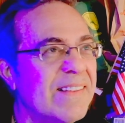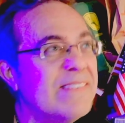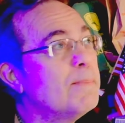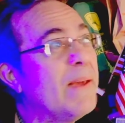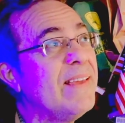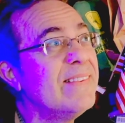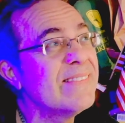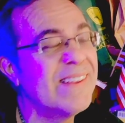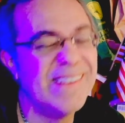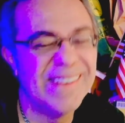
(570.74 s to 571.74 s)

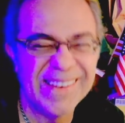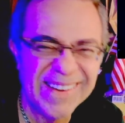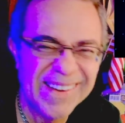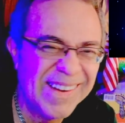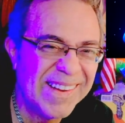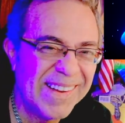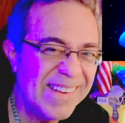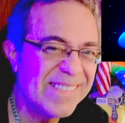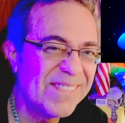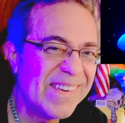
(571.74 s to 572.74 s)
Space.
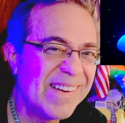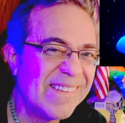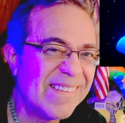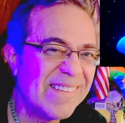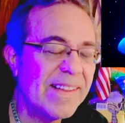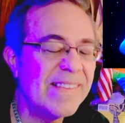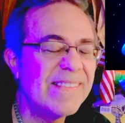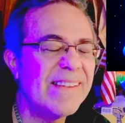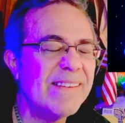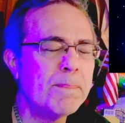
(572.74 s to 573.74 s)
That's pretty cool. And
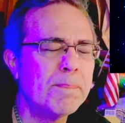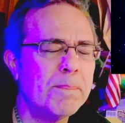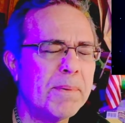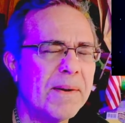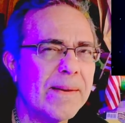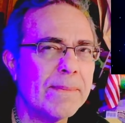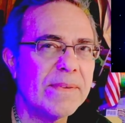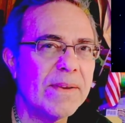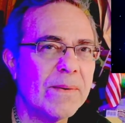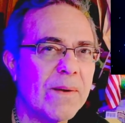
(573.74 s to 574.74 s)
then they bring up,
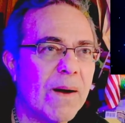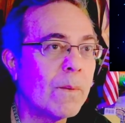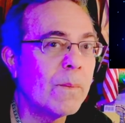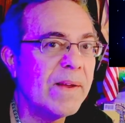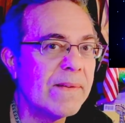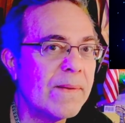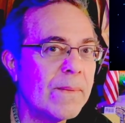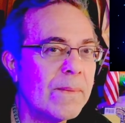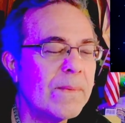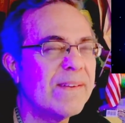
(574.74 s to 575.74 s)
you know, are we
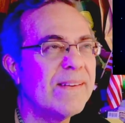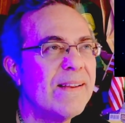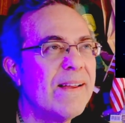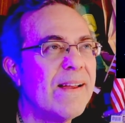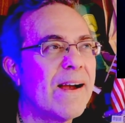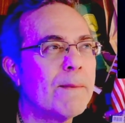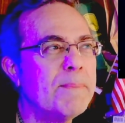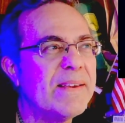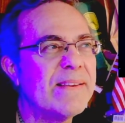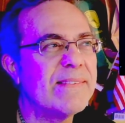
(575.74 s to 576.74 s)
alone, and how
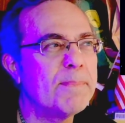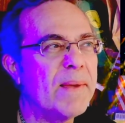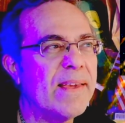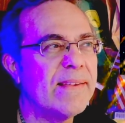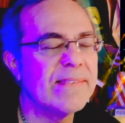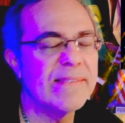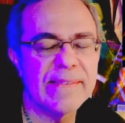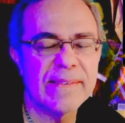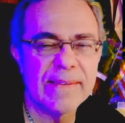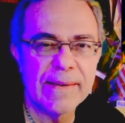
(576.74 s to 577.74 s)
big is space,
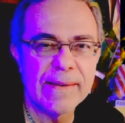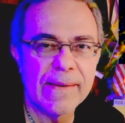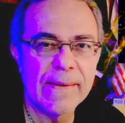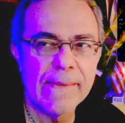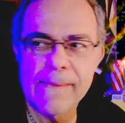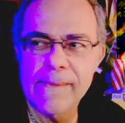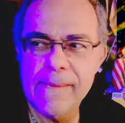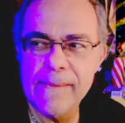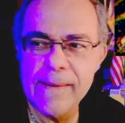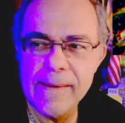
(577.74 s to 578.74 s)
and
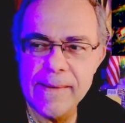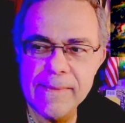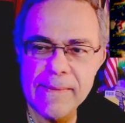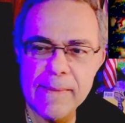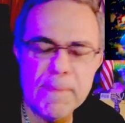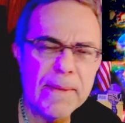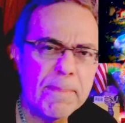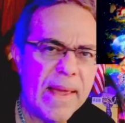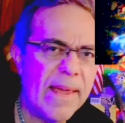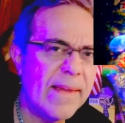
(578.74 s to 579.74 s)
the Big
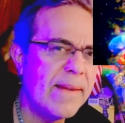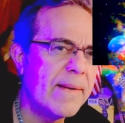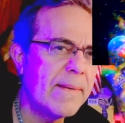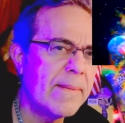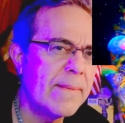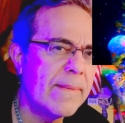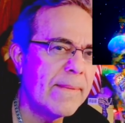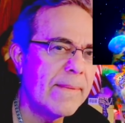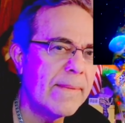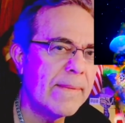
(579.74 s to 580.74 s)
Bang, you know,
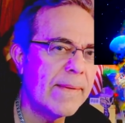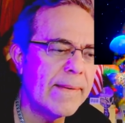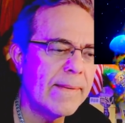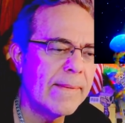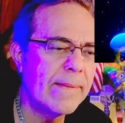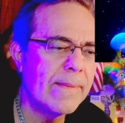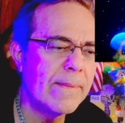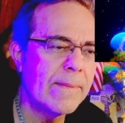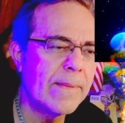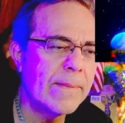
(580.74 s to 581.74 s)
like,
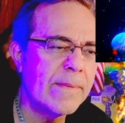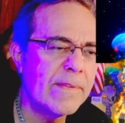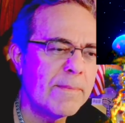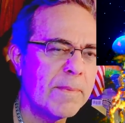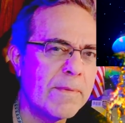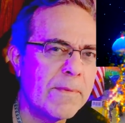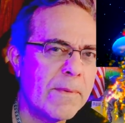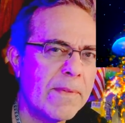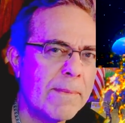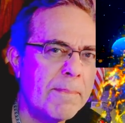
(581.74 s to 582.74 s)
what was
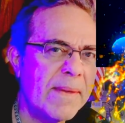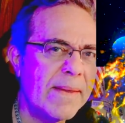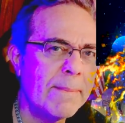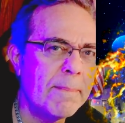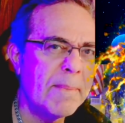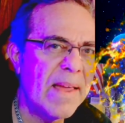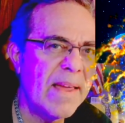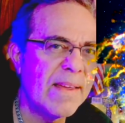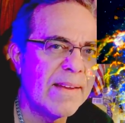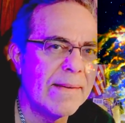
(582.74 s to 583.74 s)
before the Big
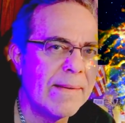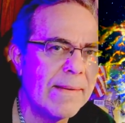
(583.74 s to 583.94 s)
Bang?